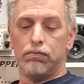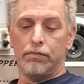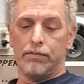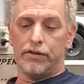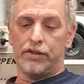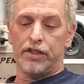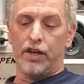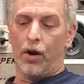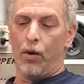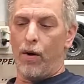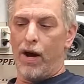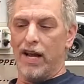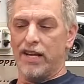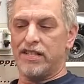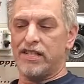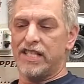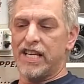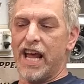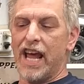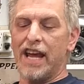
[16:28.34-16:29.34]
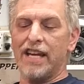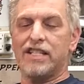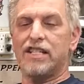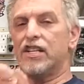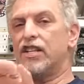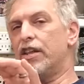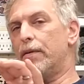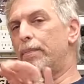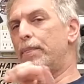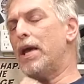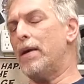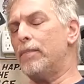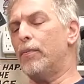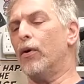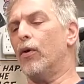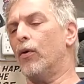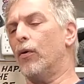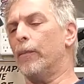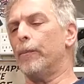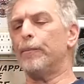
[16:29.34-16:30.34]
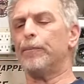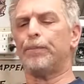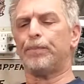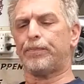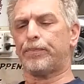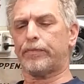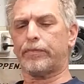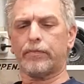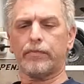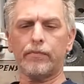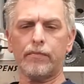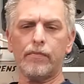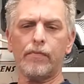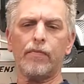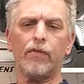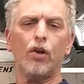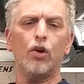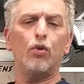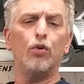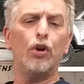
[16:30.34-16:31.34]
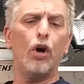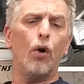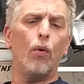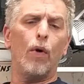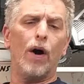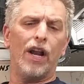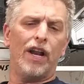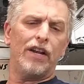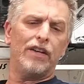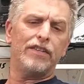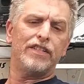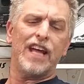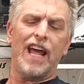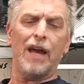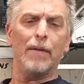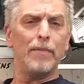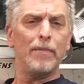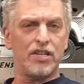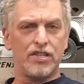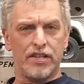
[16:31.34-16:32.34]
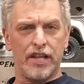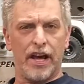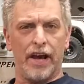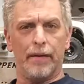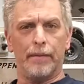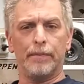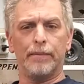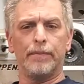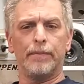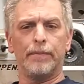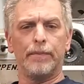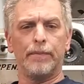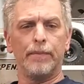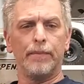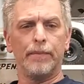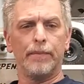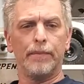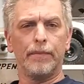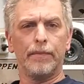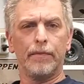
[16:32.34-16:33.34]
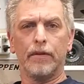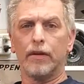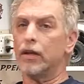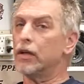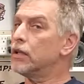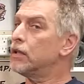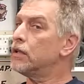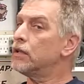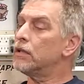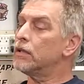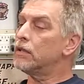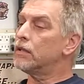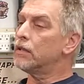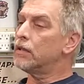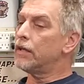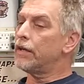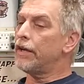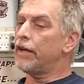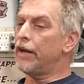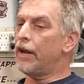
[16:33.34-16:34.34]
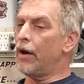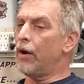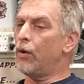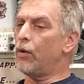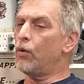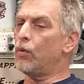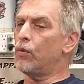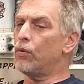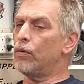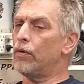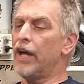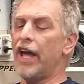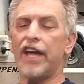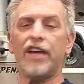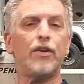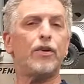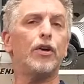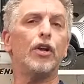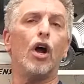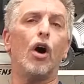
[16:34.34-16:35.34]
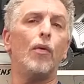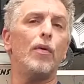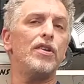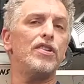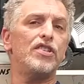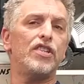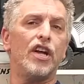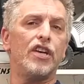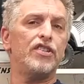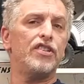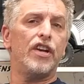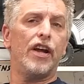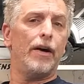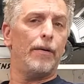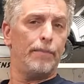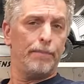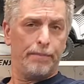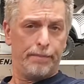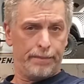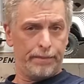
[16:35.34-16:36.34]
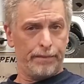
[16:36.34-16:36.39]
So I say to the people who don't want to damage them, you know, hey, you can always touch it up.